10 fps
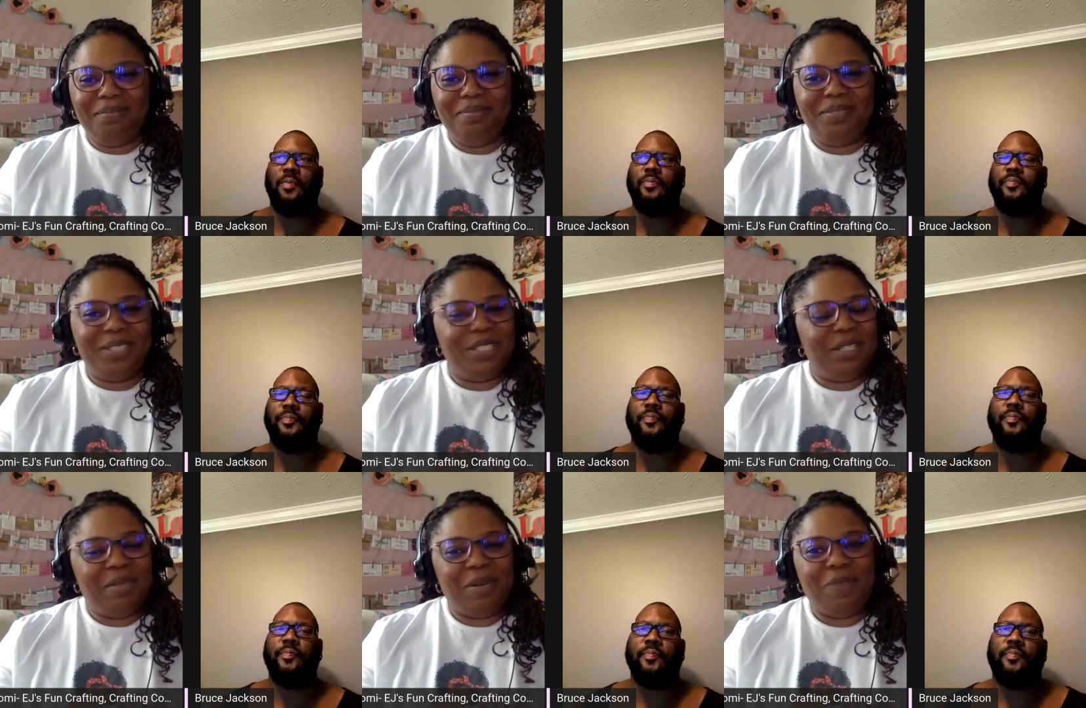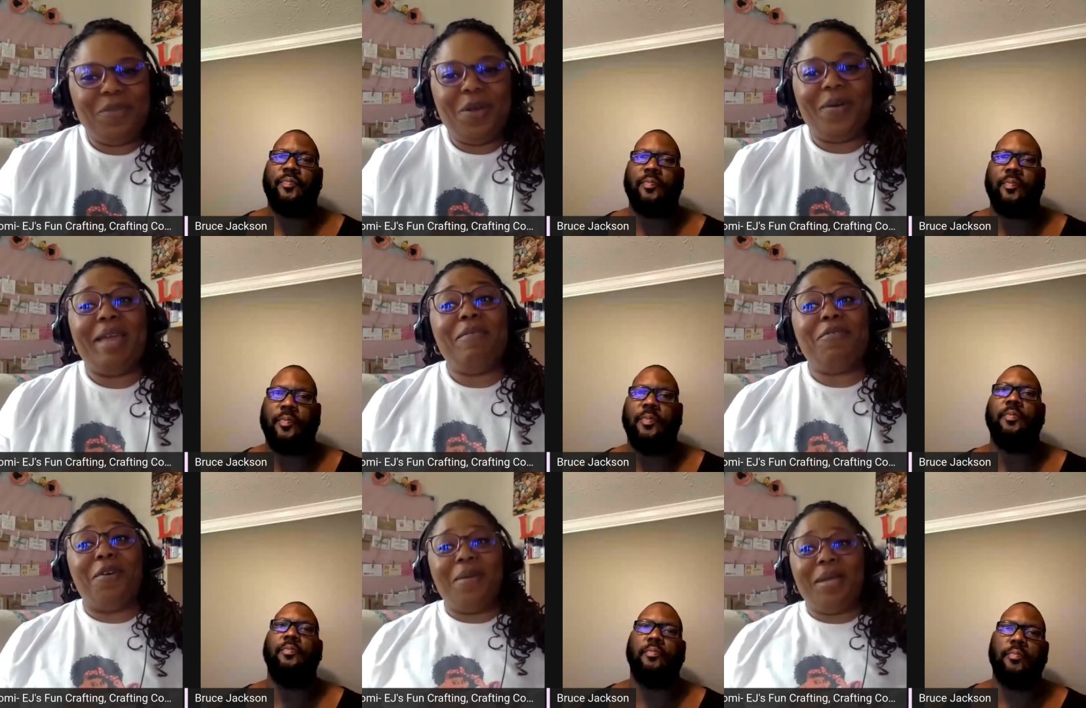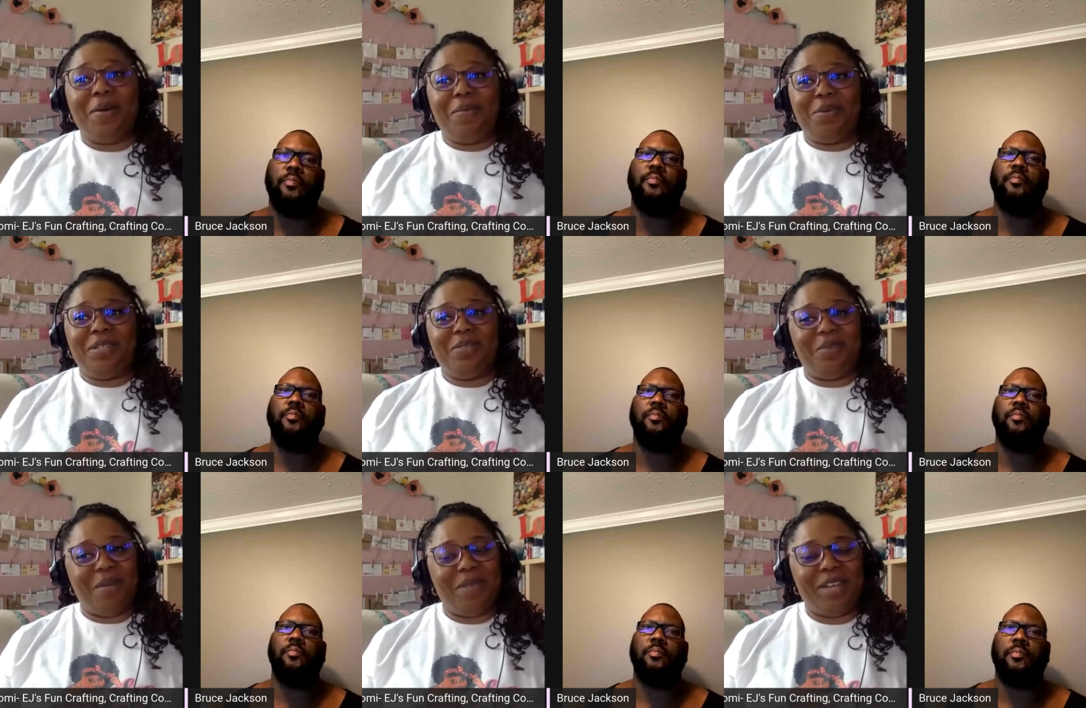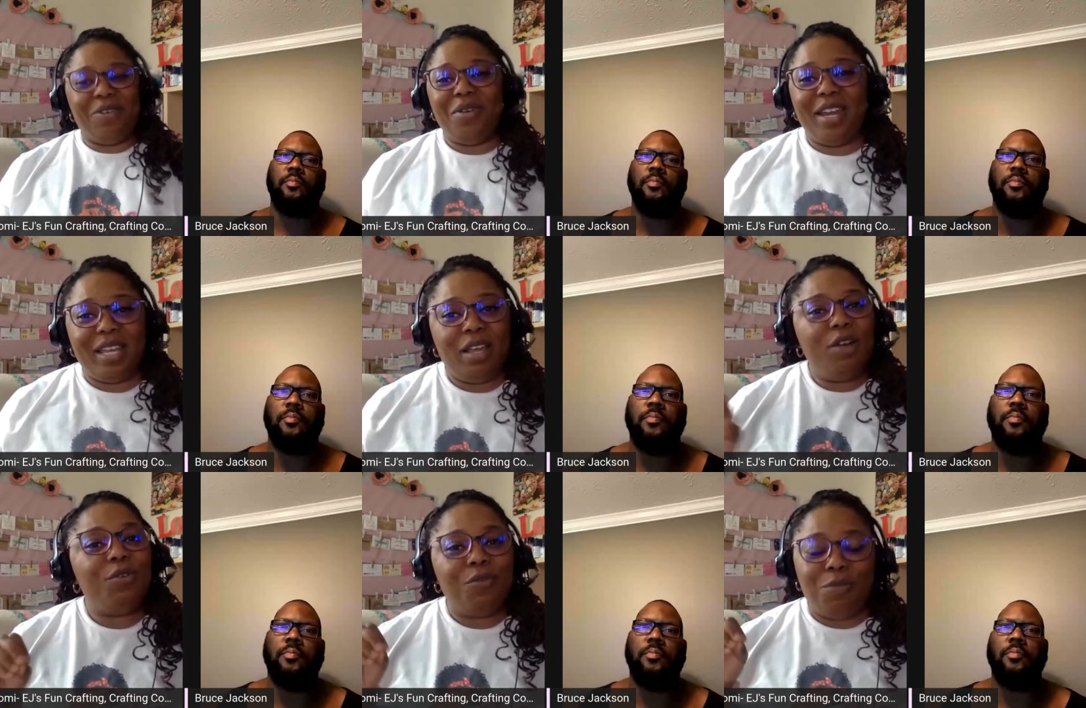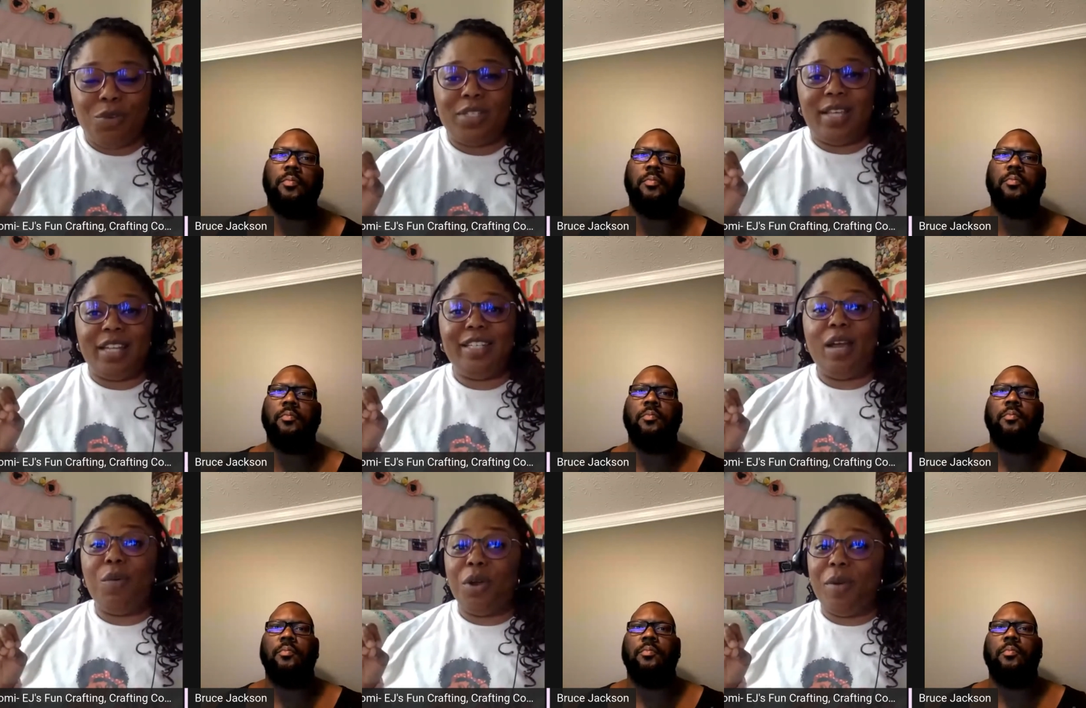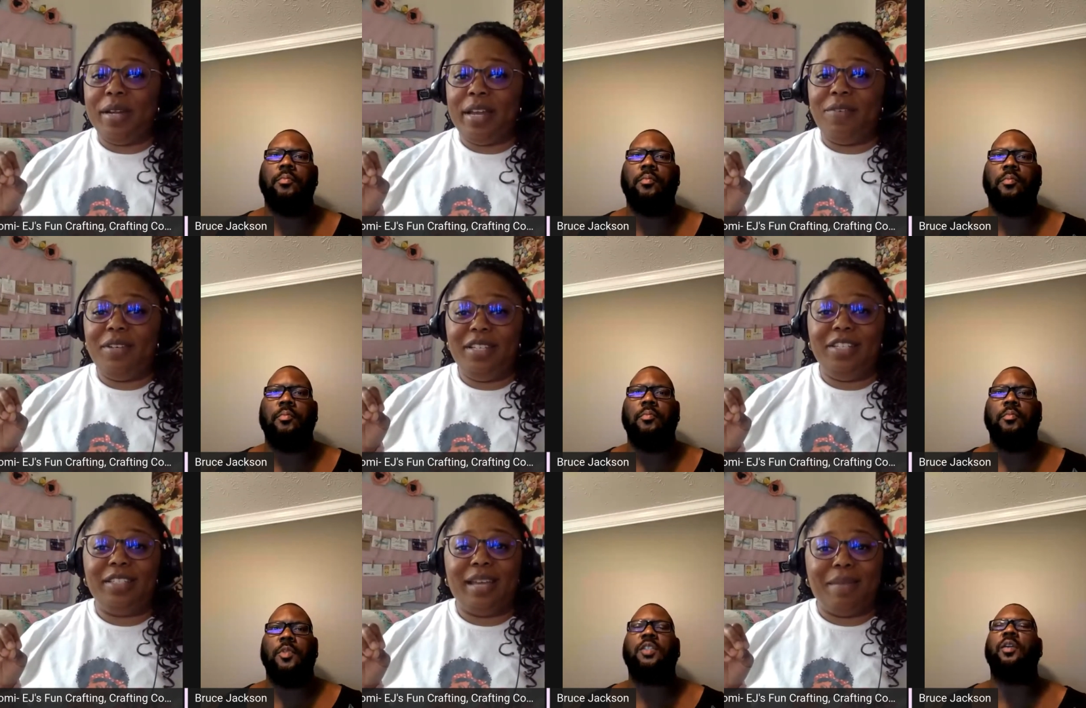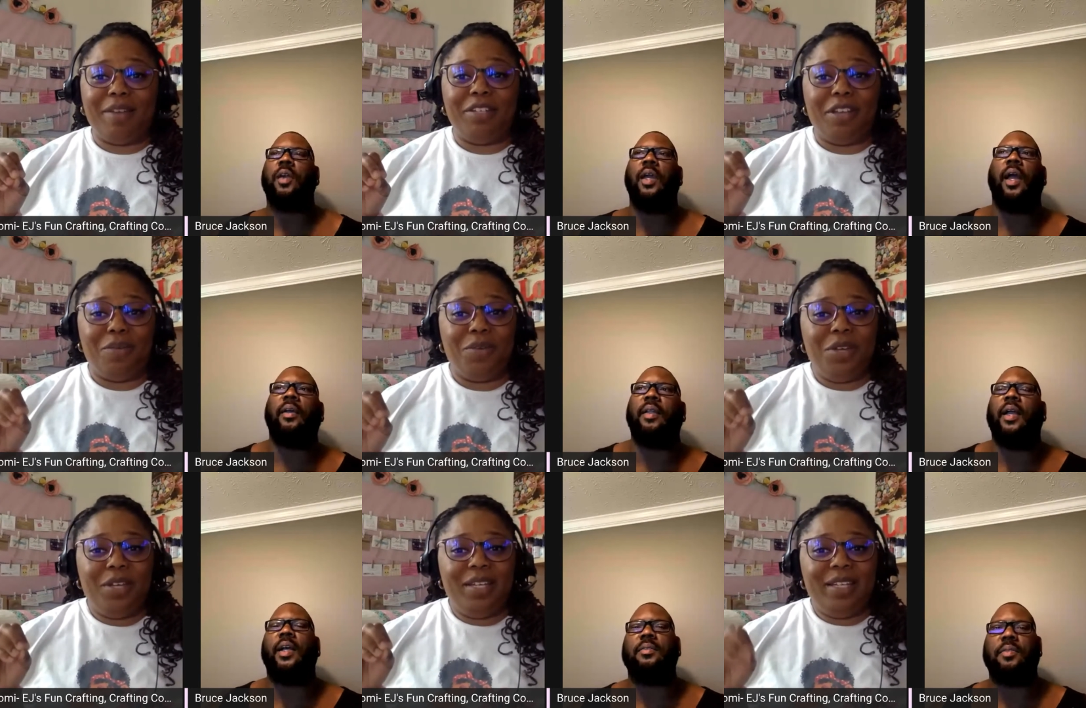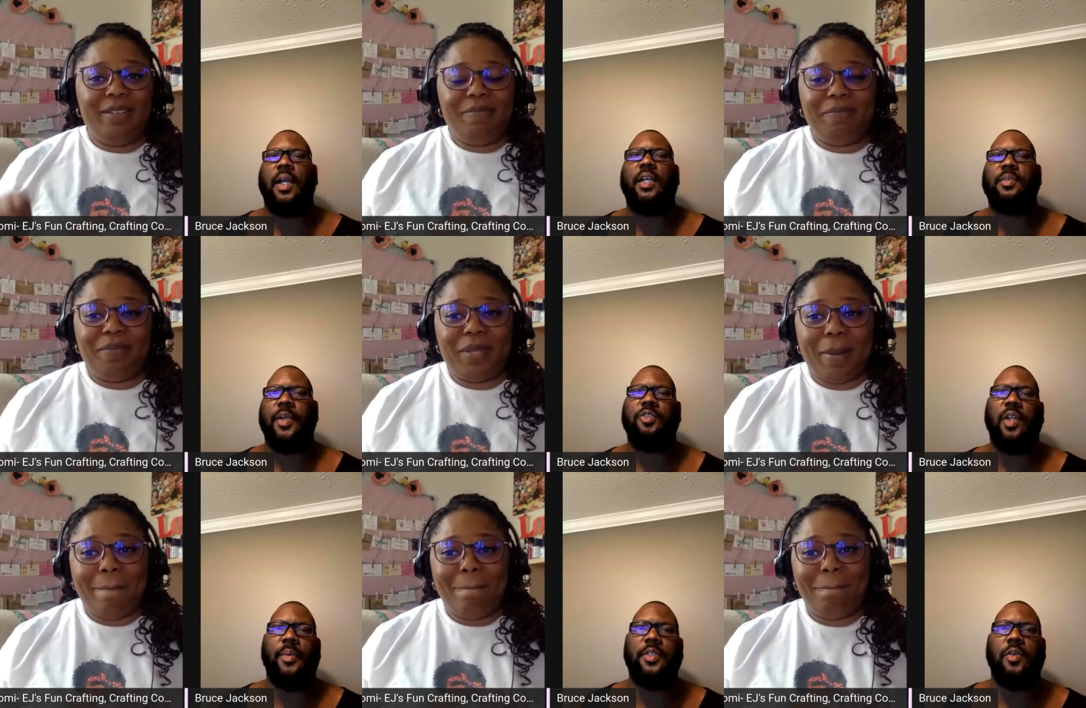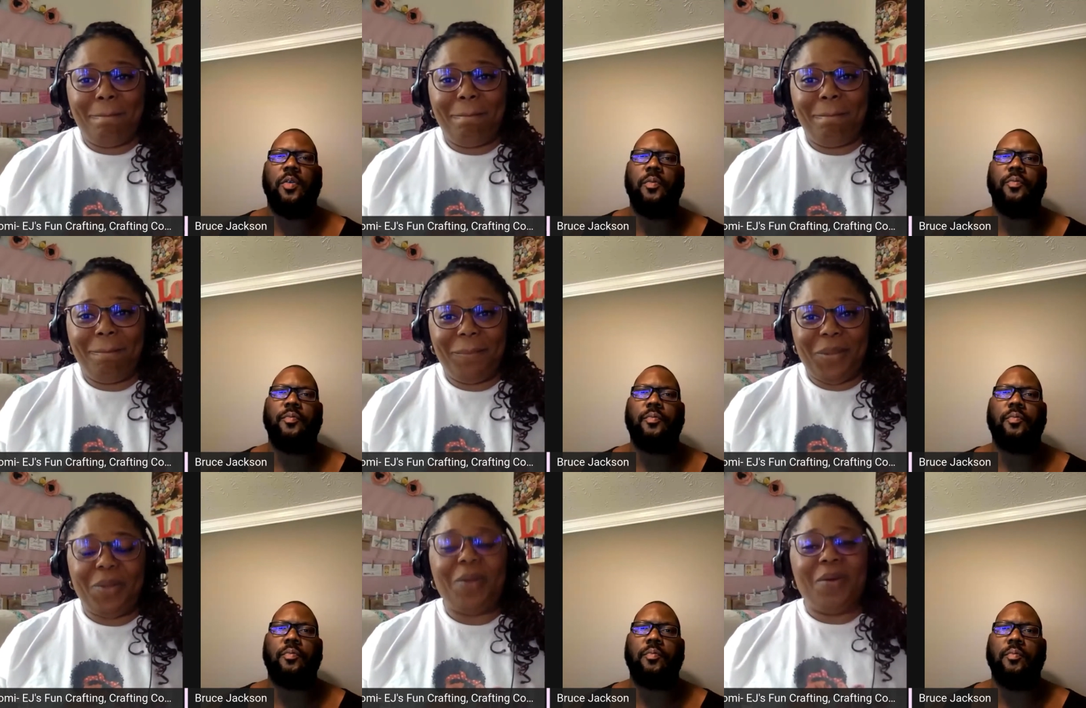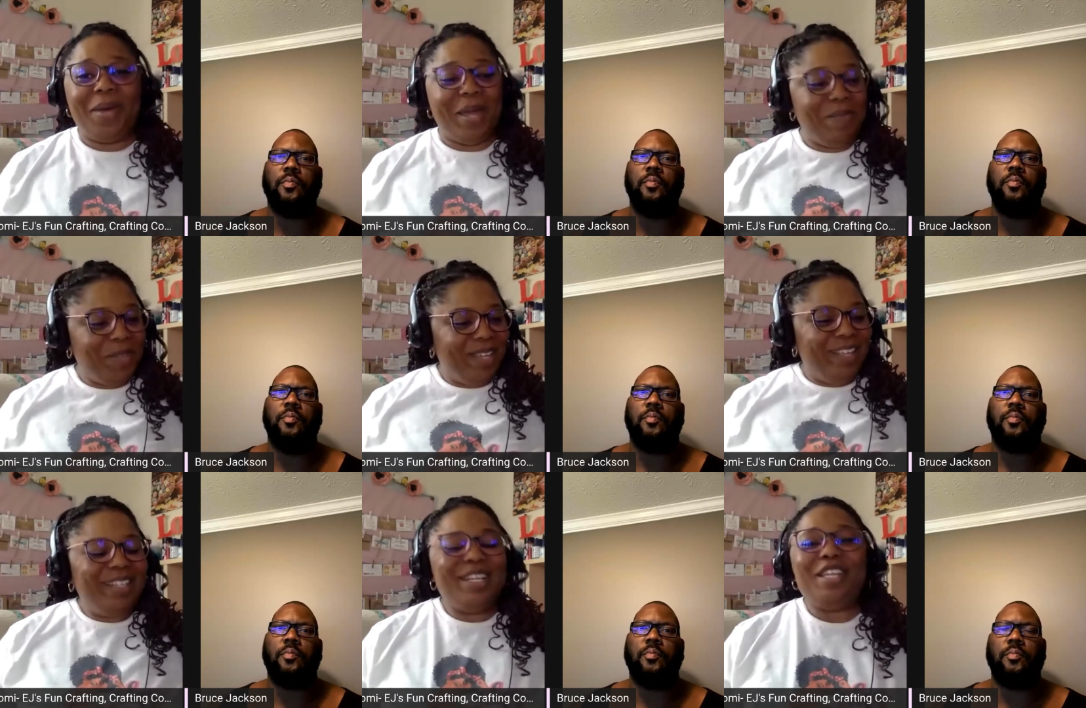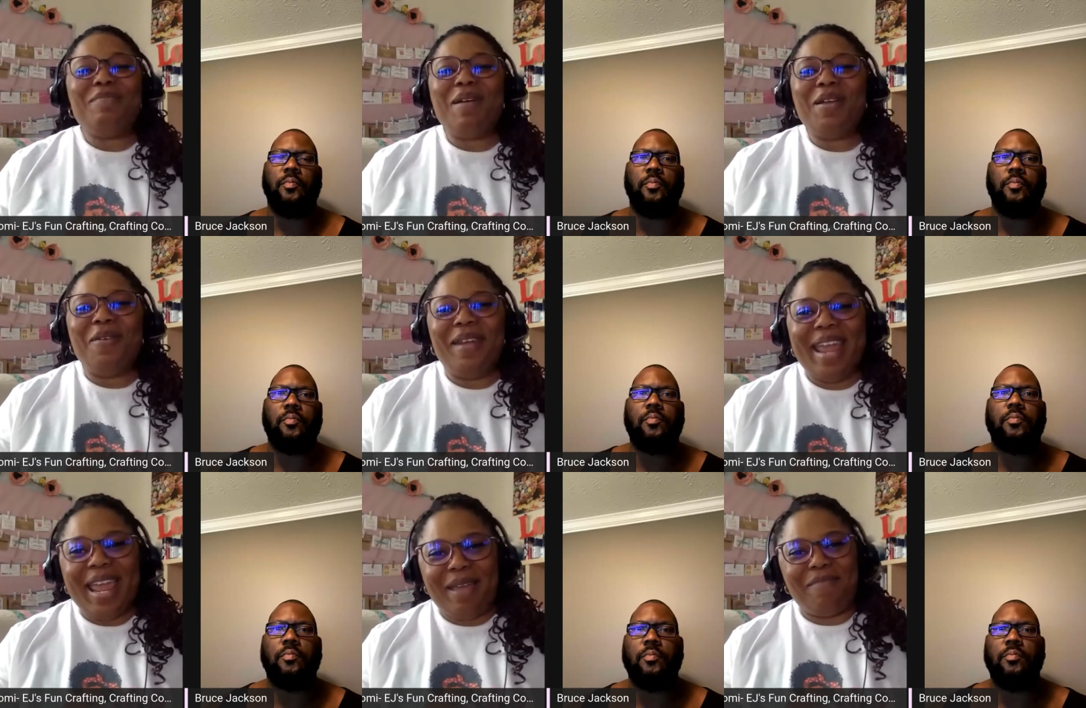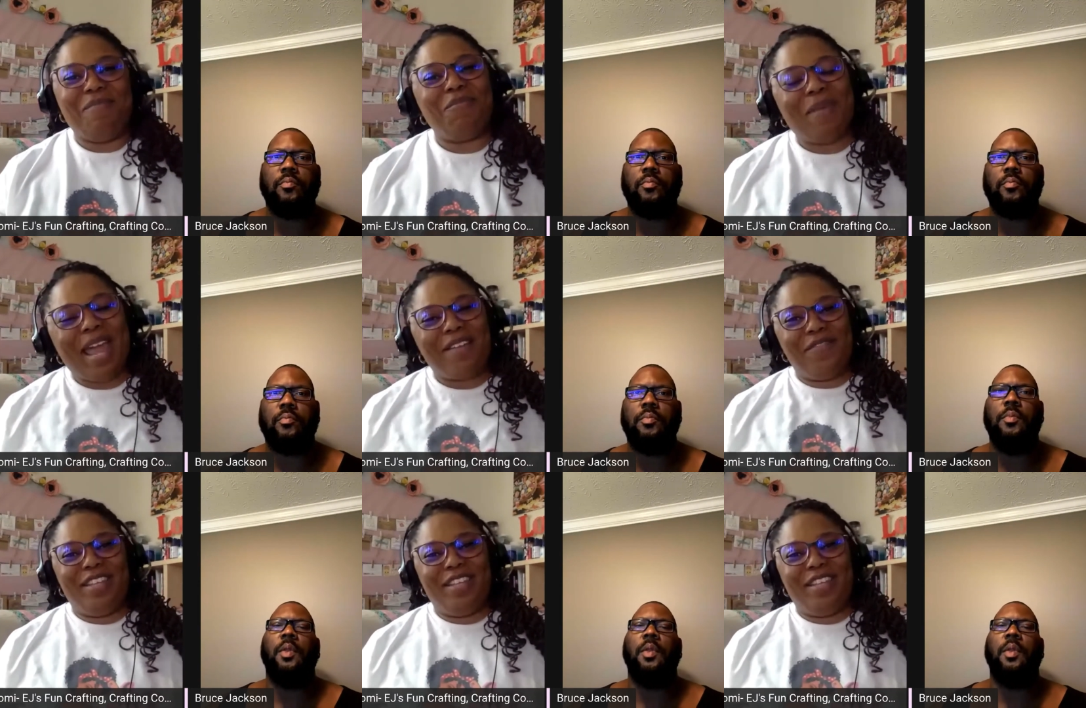Speaker 1: just in the middle. Okay, before we mm-hmm. go, Bruce, because I'm like, I know you got to get. Bruce is actually at work right now. He
Speaker 2: took time it's out. Okay, to help. I, I got I got some extra time. It's cool.
Speaker 1: Okay, tell us about your name, Back Fist